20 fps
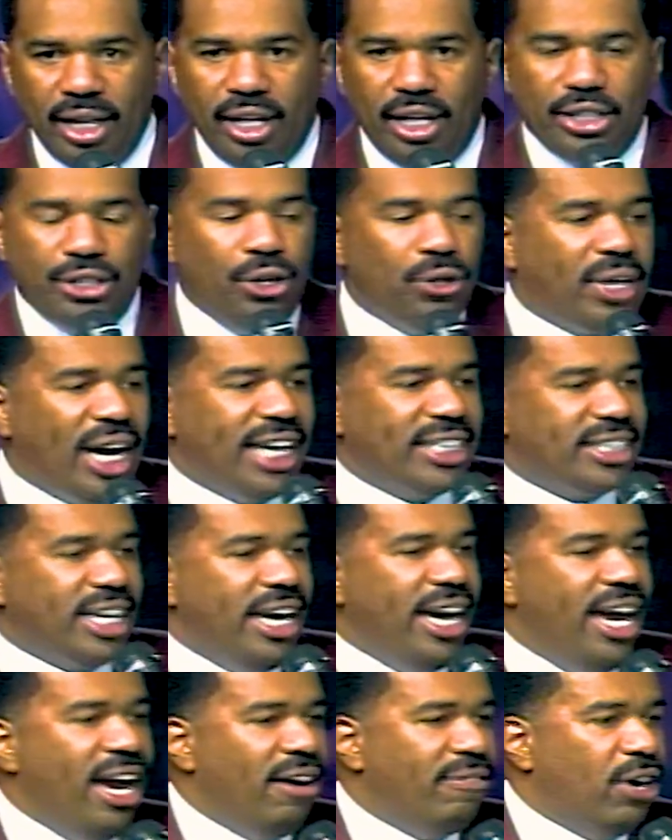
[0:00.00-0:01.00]
You got to
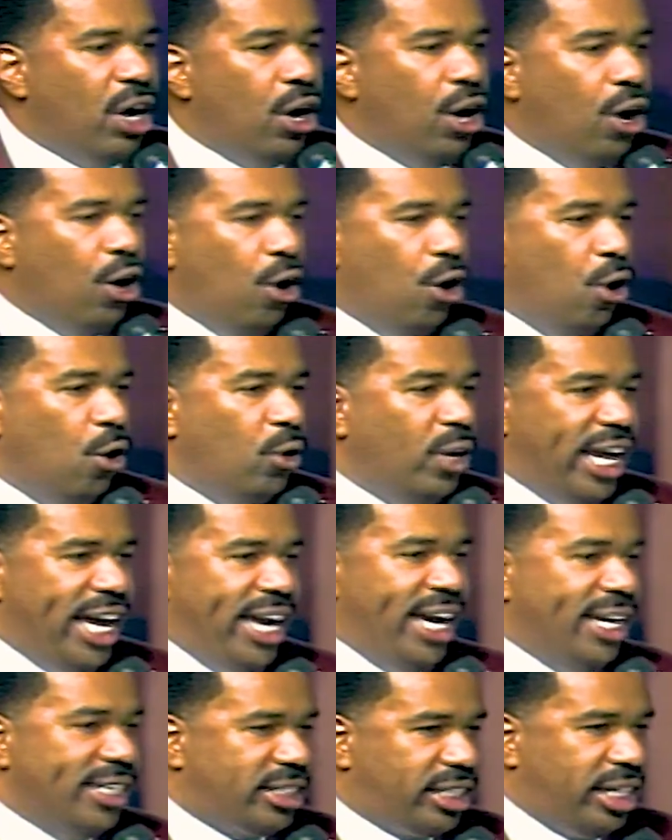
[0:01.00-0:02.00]
have an old
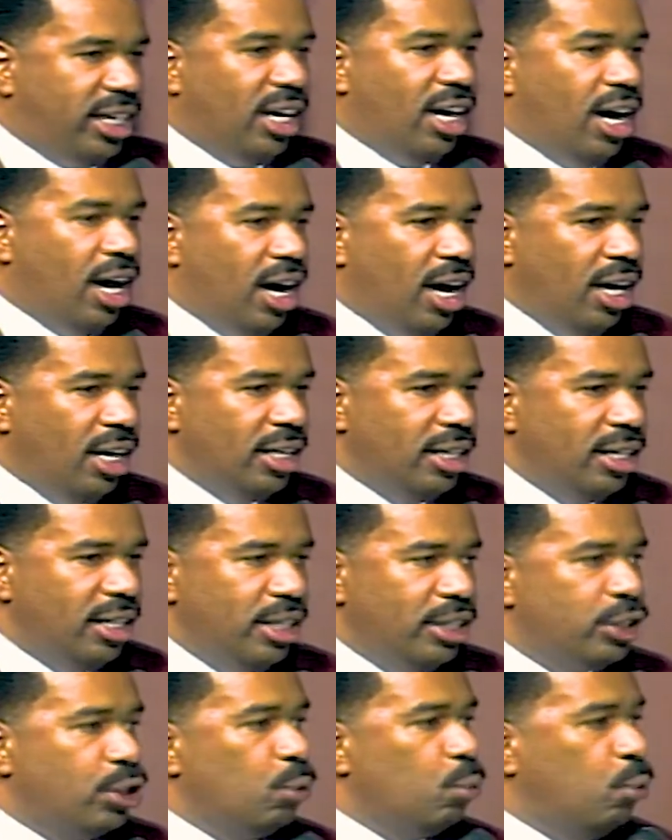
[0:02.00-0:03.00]
ass car
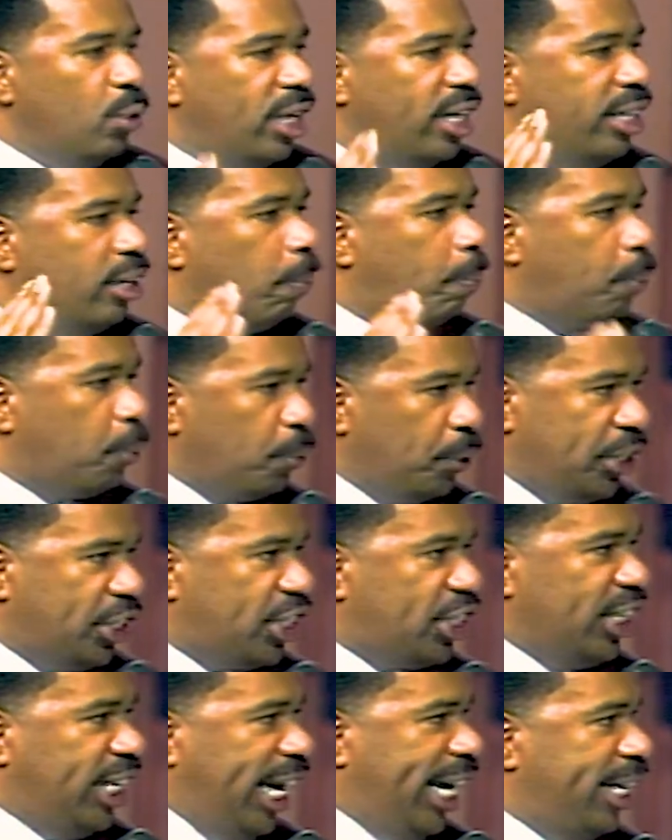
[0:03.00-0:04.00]
to really
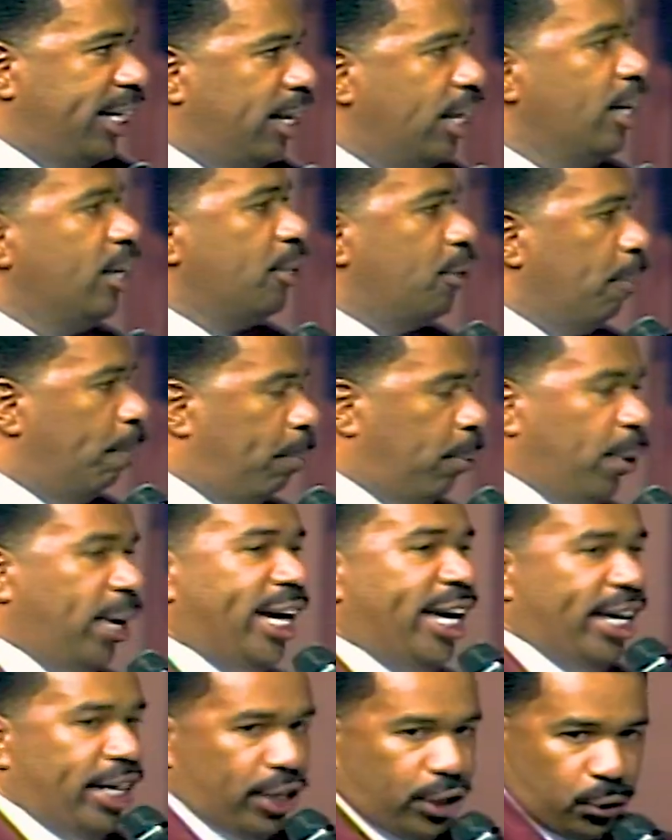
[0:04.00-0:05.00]
appreciate the
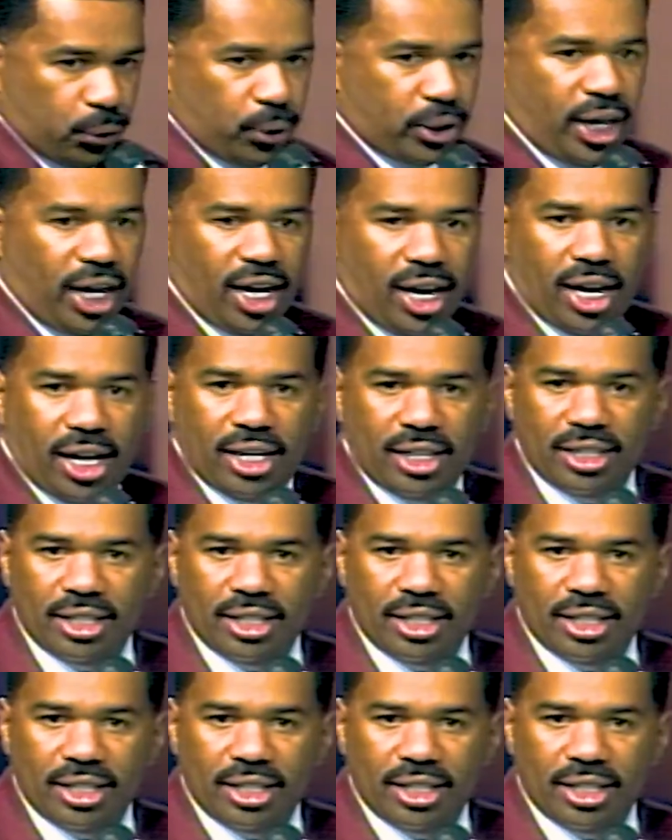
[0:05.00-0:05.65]
brand new car.